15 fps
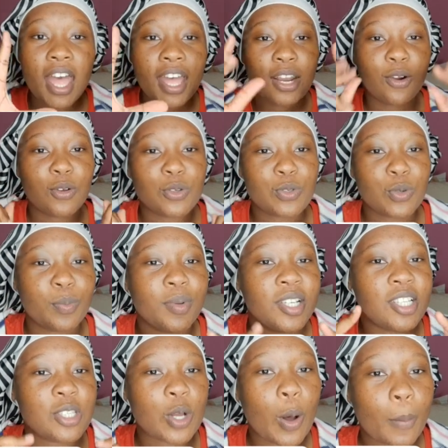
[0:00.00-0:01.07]
and also
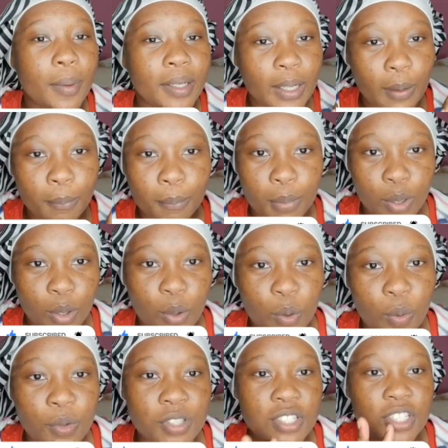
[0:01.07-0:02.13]
please comment down
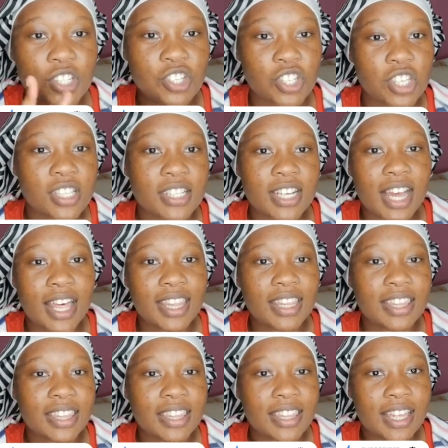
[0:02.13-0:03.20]
below and suggest other
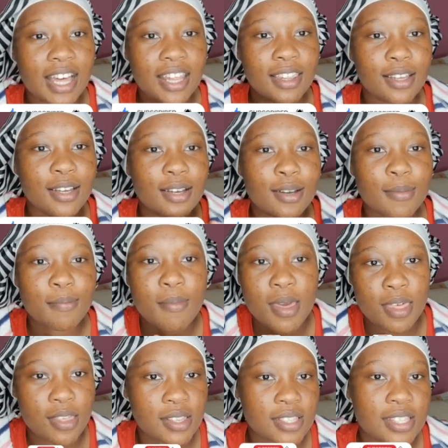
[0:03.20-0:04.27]
other
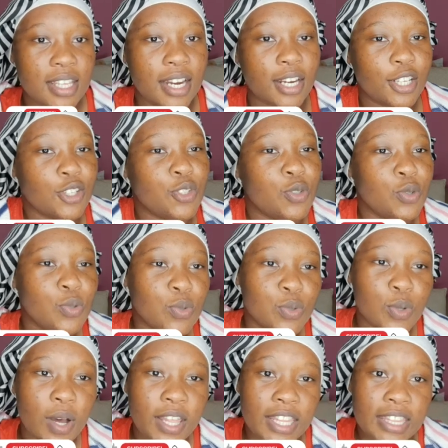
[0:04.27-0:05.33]
methods that i can use
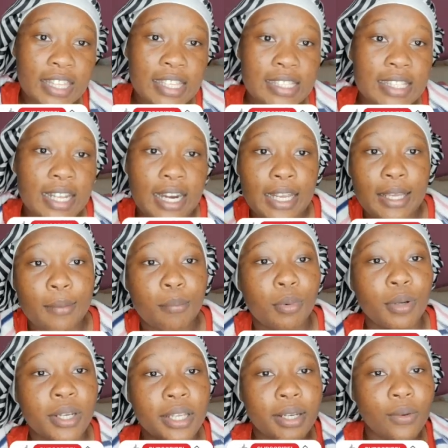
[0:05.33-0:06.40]
or other things that i can
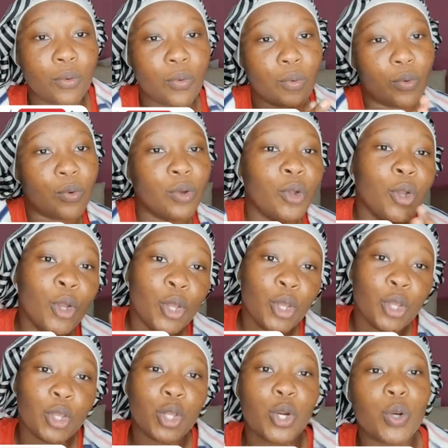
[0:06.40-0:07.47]
put in or
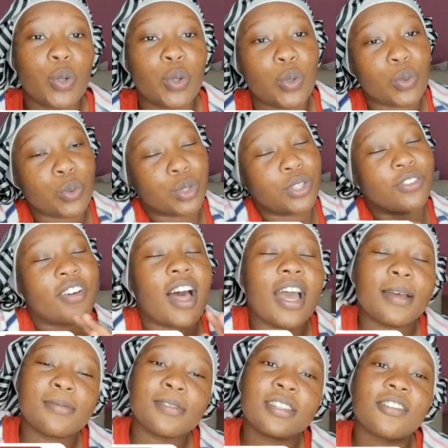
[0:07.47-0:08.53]
you know the
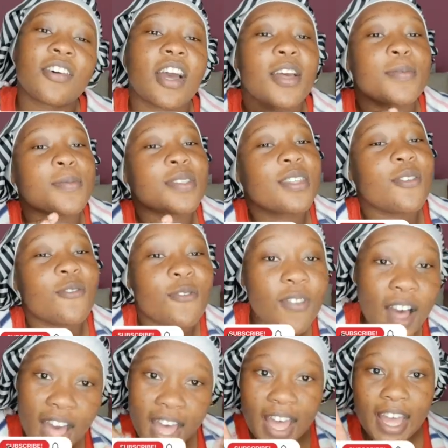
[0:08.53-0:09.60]
vibes the vibes the
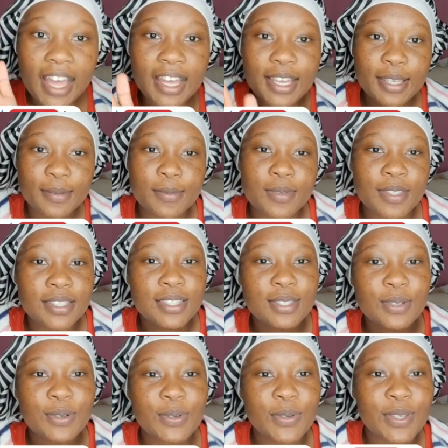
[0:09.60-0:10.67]
vibes
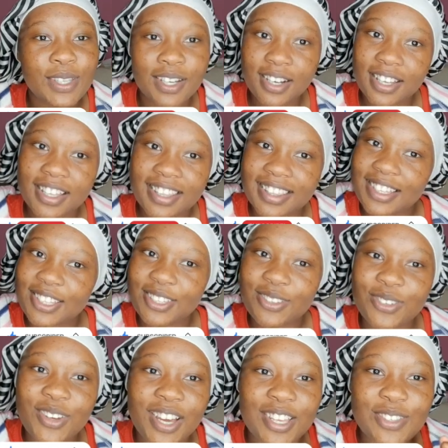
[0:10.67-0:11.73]
so yeah thank
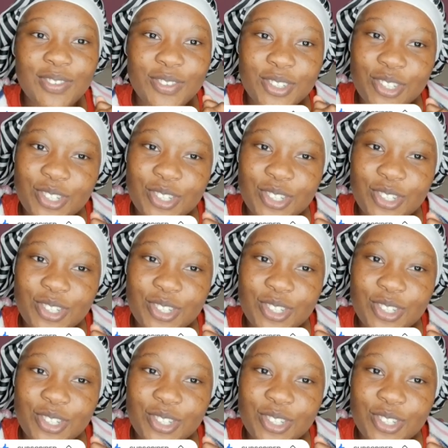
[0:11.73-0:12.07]
you guys for